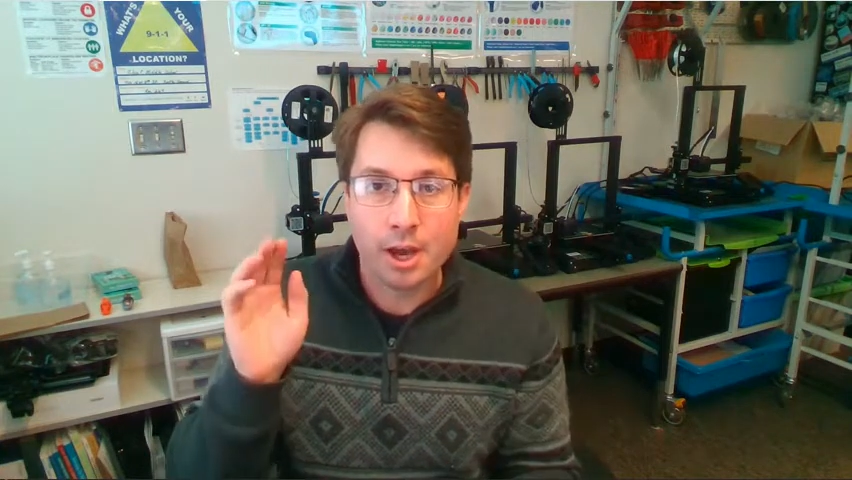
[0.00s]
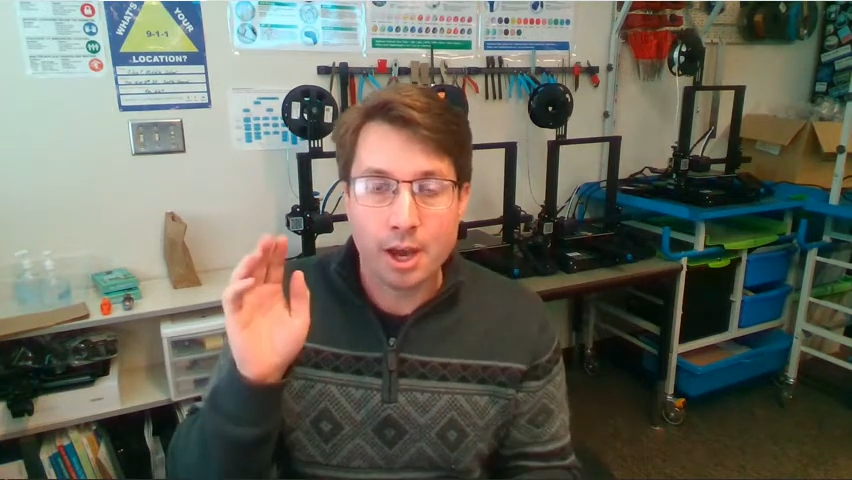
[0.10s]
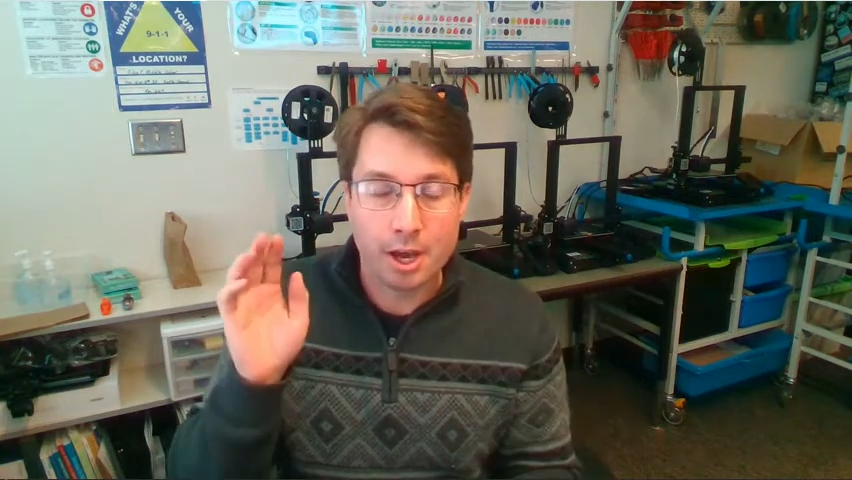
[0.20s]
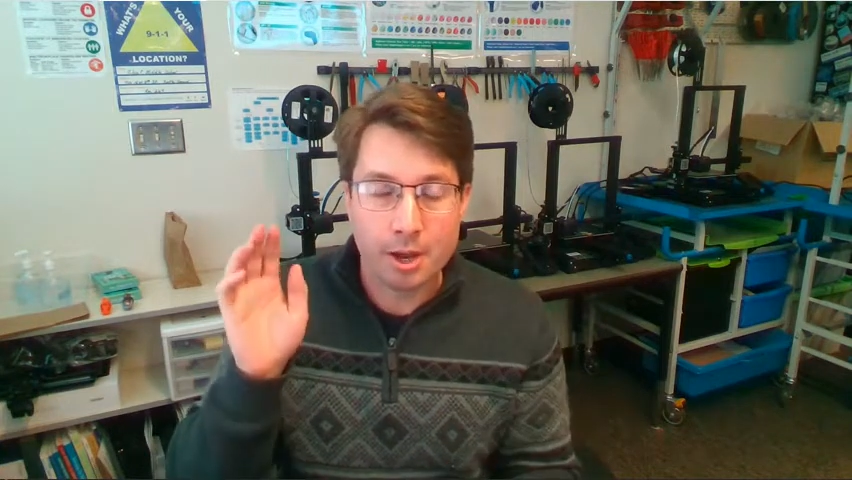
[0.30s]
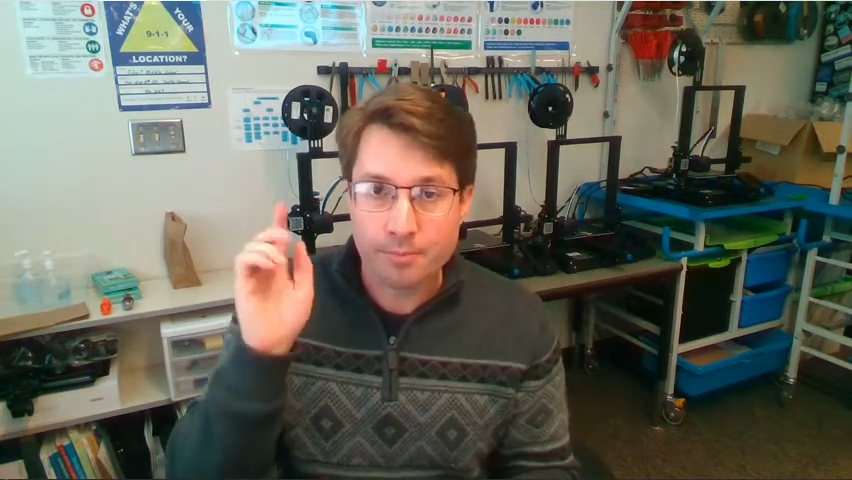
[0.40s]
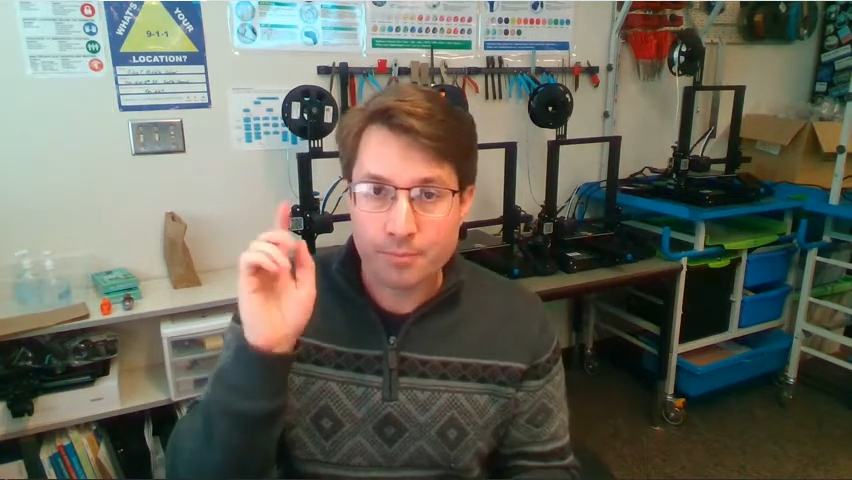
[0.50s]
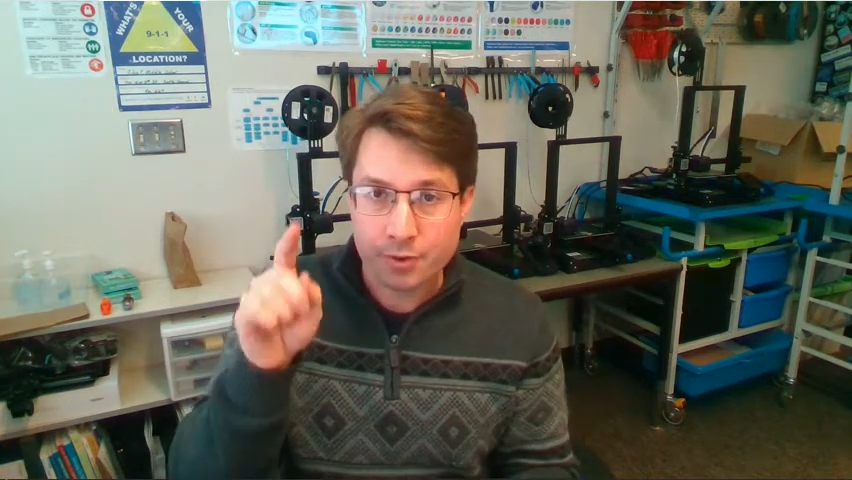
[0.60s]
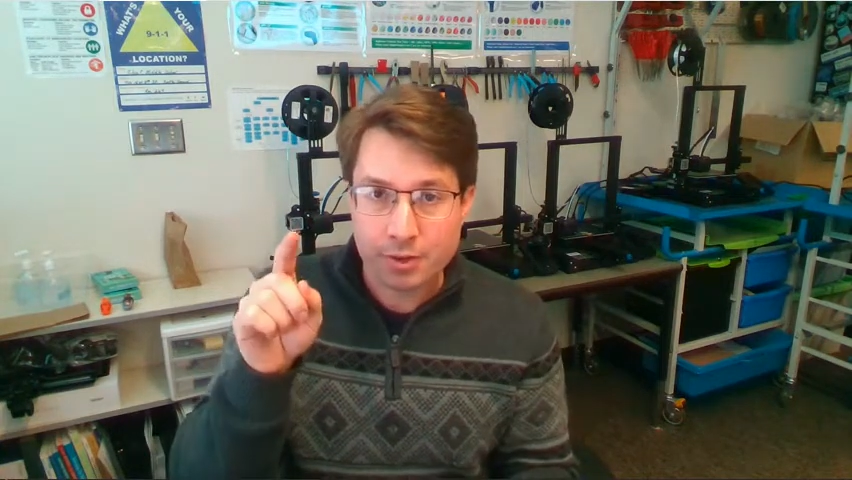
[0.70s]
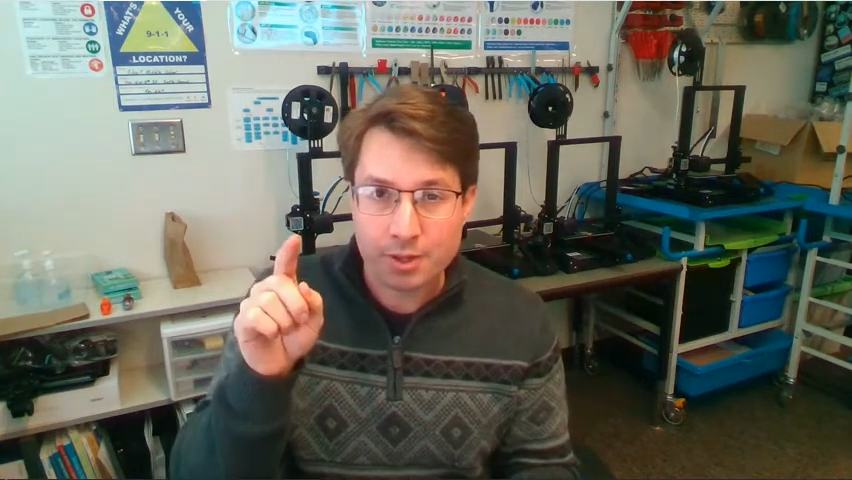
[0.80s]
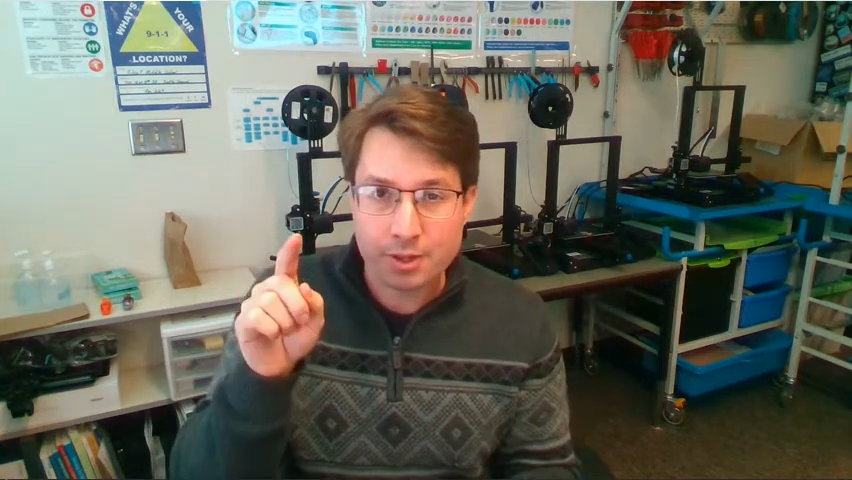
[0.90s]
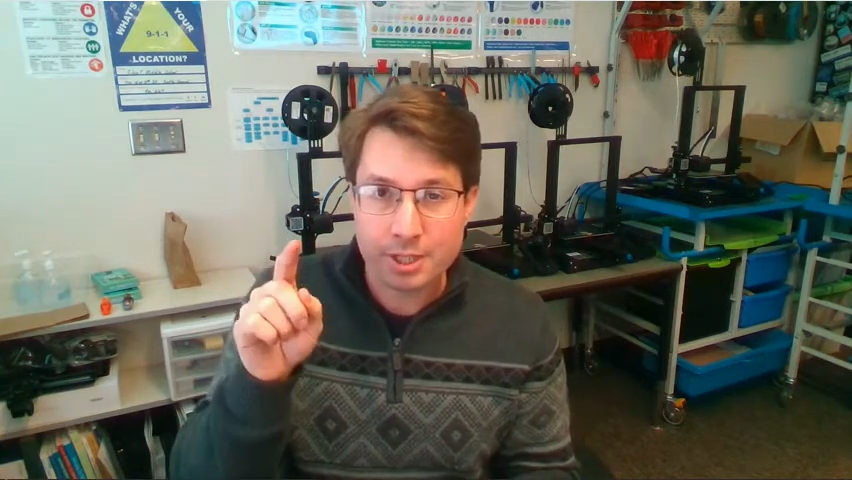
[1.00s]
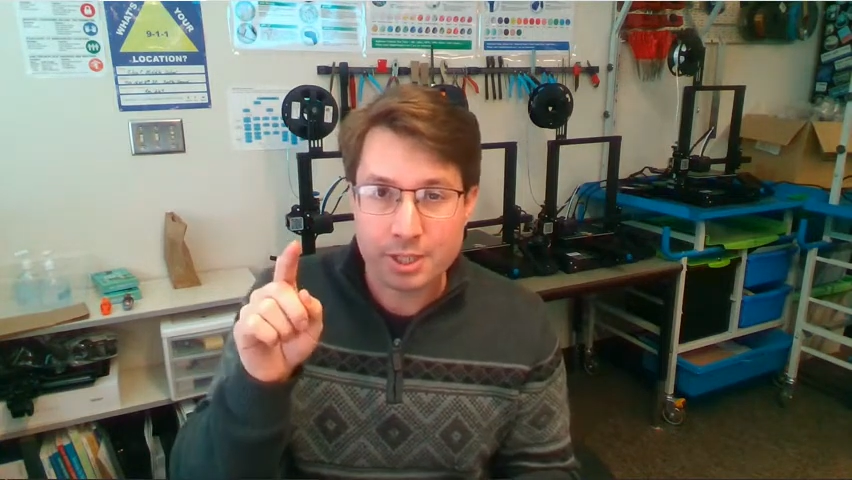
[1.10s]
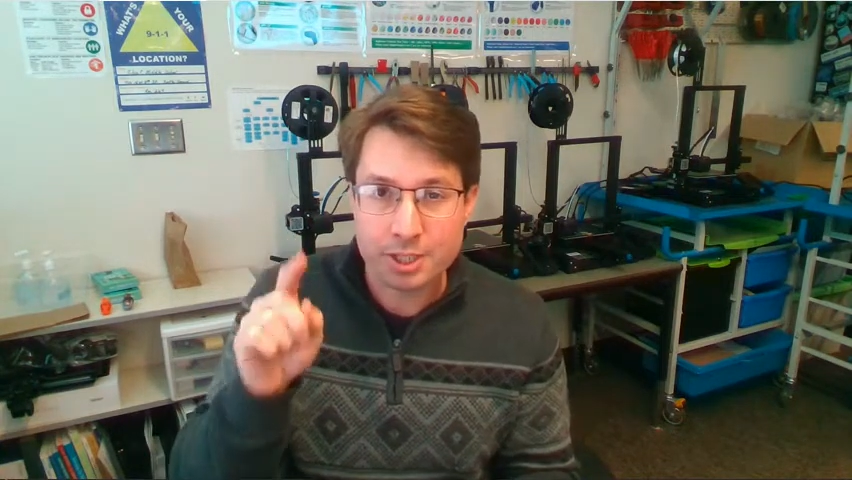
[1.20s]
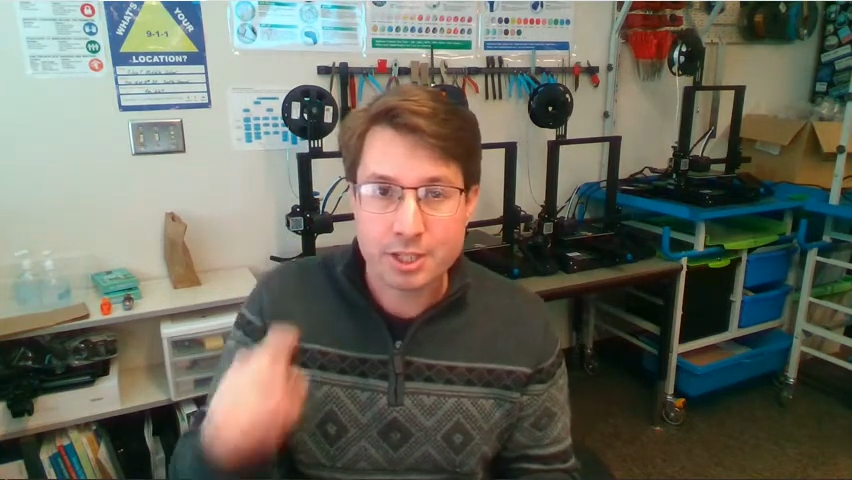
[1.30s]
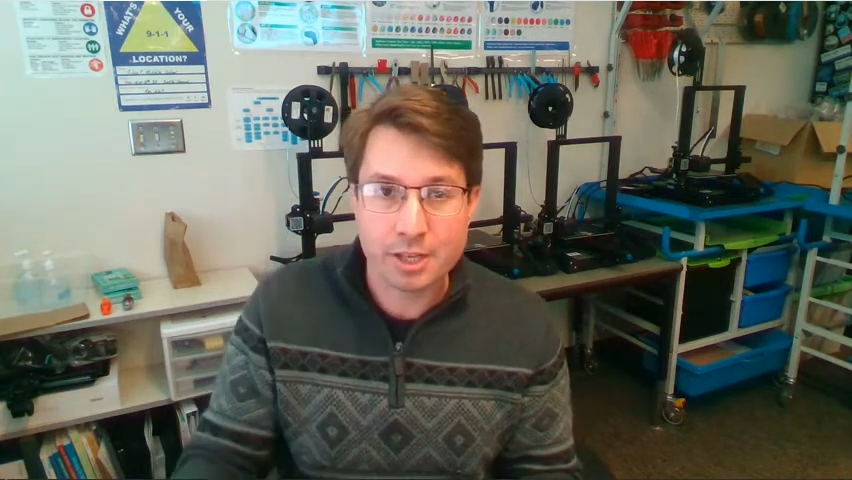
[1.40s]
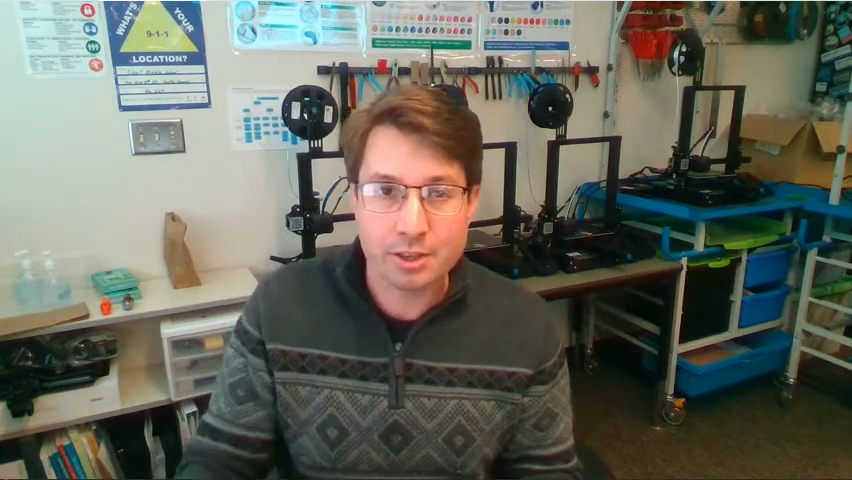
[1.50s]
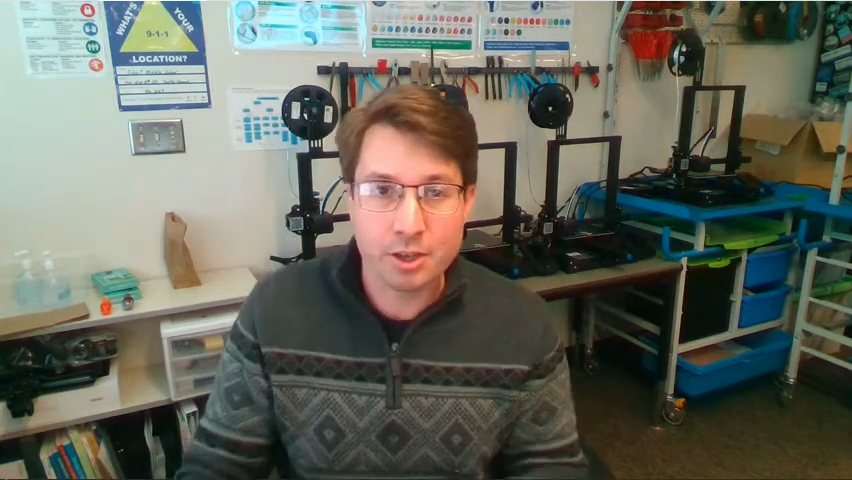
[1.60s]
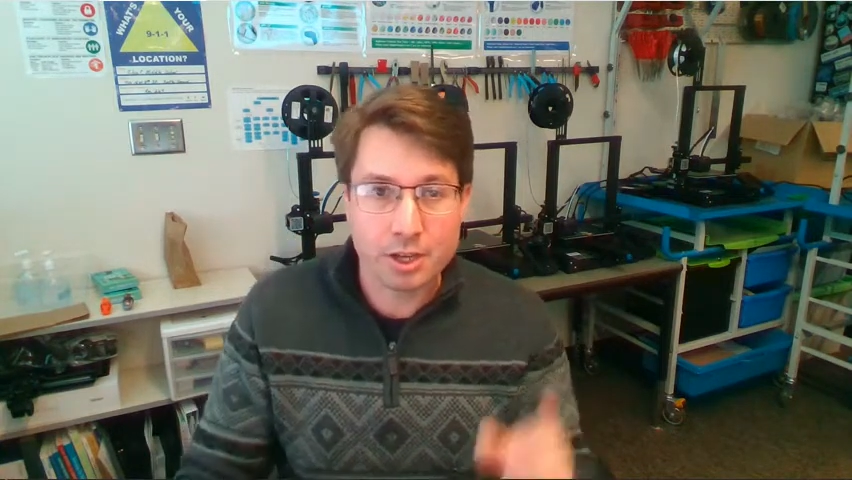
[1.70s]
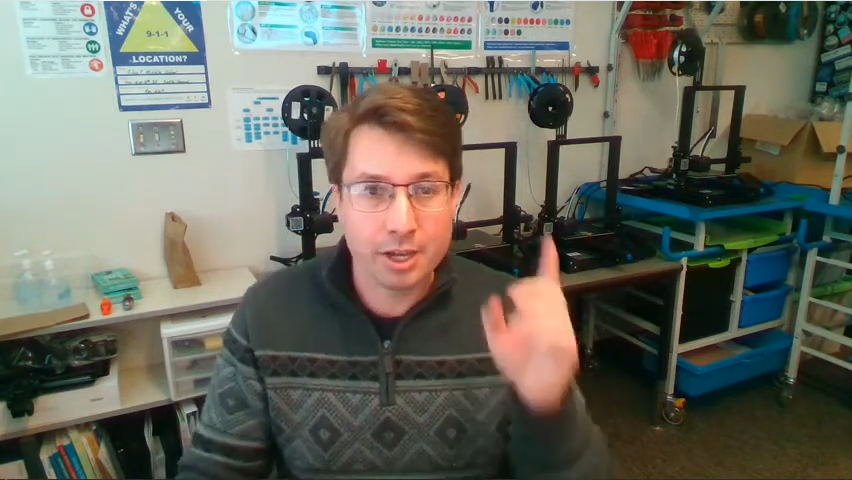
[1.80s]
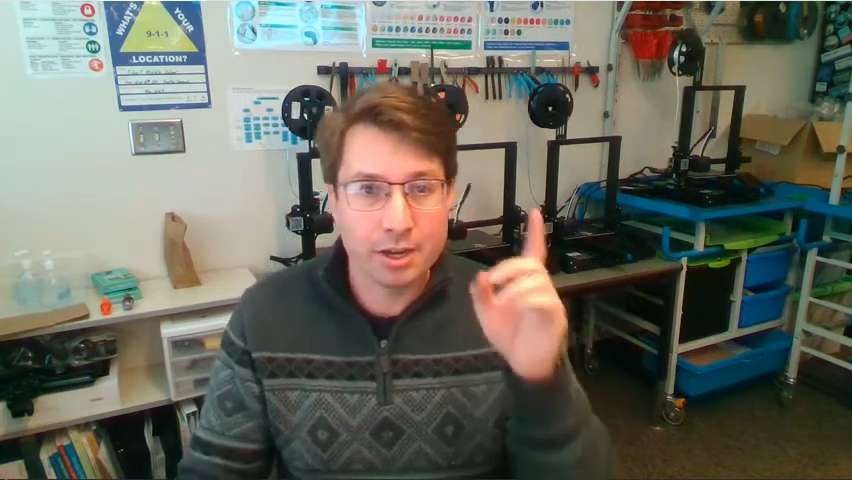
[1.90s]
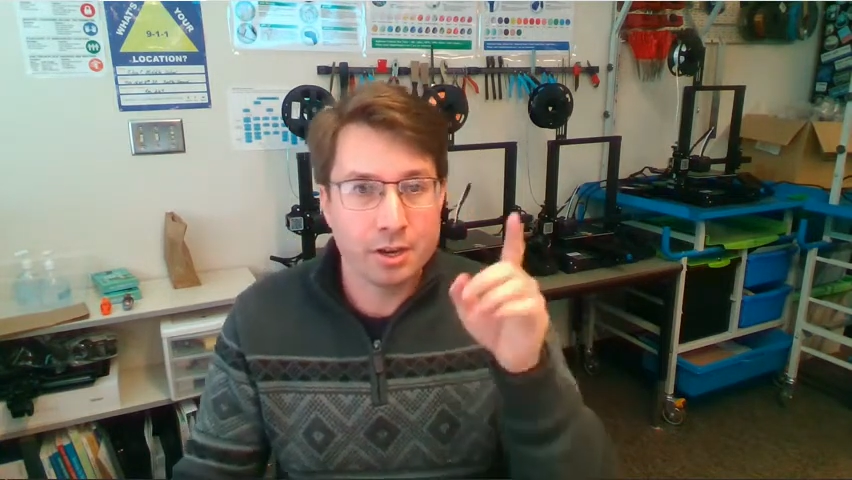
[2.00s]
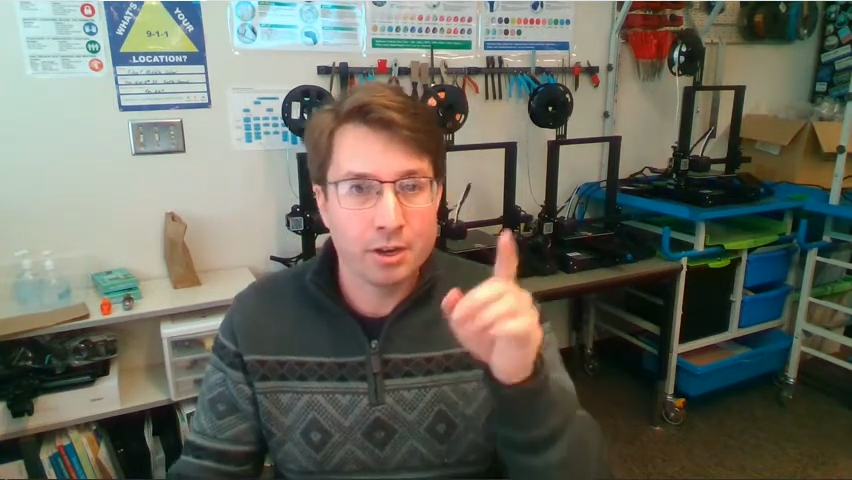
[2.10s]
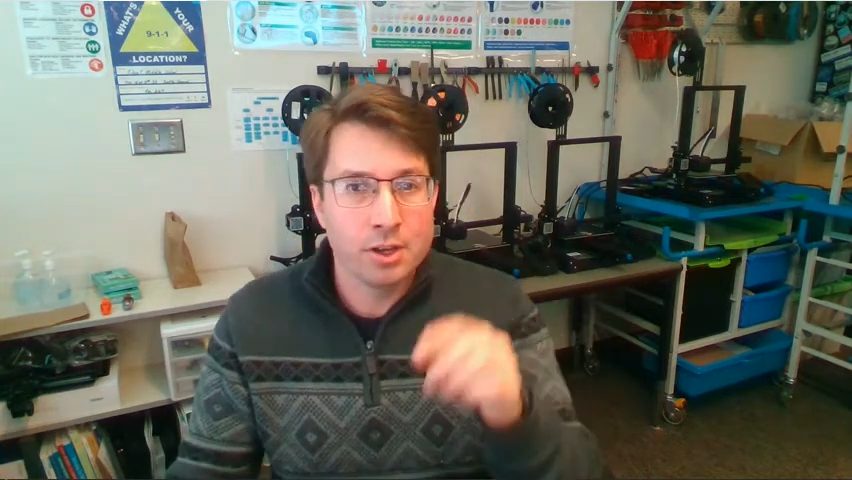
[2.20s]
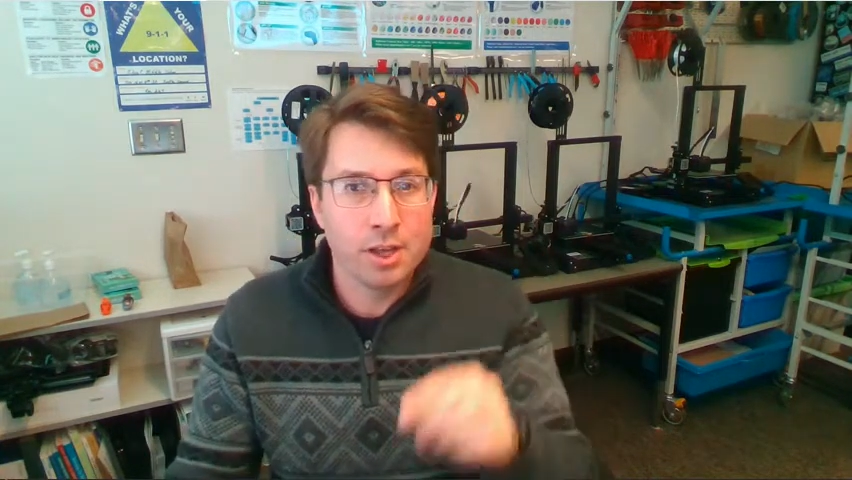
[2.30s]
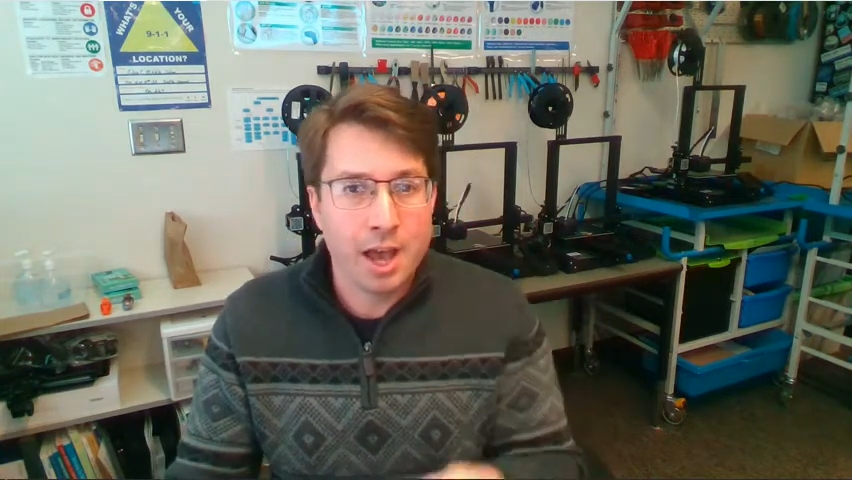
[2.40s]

Um, let's just take a look here.